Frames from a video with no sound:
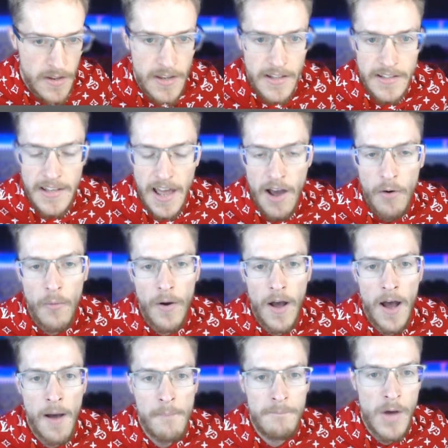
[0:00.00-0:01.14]
Now,
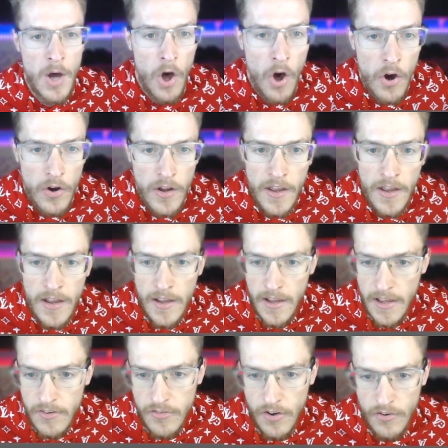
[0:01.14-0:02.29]
Hook
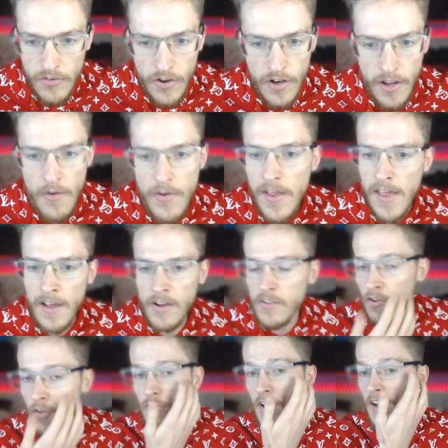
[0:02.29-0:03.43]
is just going to go here,
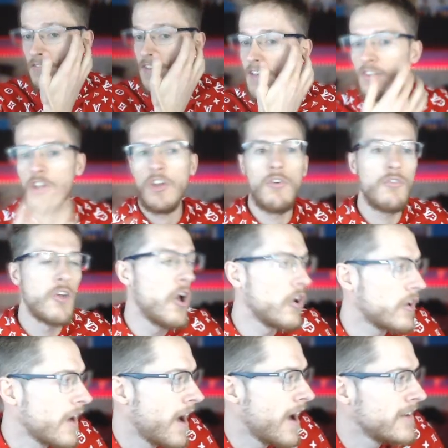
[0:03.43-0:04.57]
because obviously I've never used
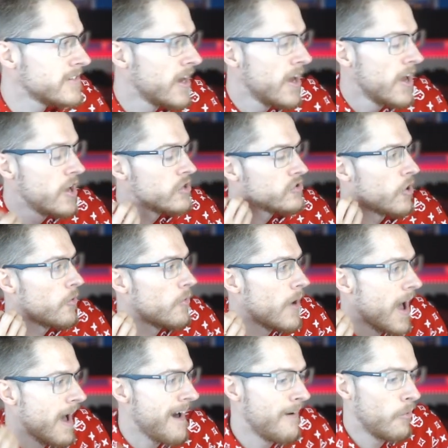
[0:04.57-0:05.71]
Hook, guys. So
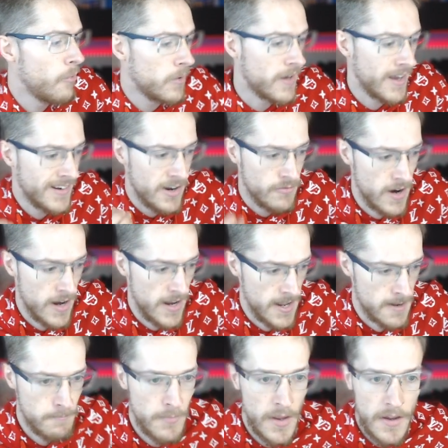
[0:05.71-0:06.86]
how can I rate
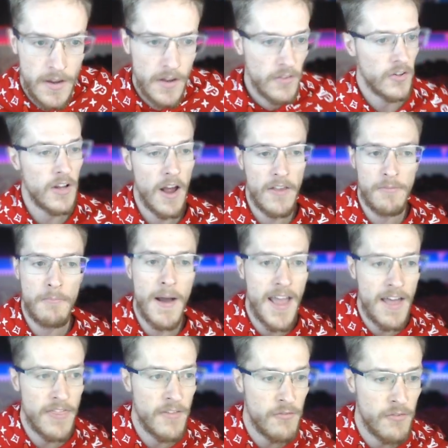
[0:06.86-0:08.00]
him? So guys,
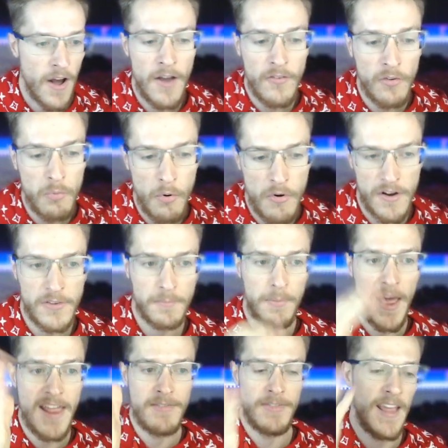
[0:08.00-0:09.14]
I just want to
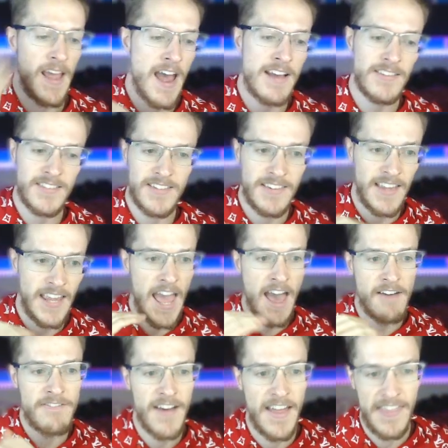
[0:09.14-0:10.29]
explain the S, the
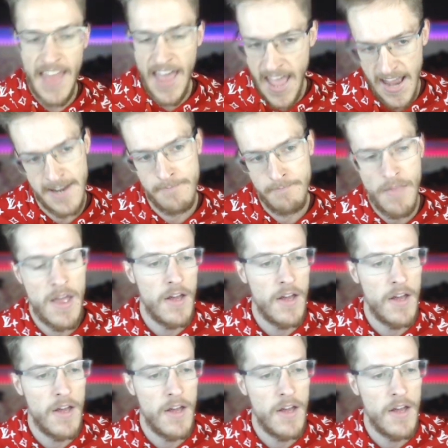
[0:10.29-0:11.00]
F, and the A.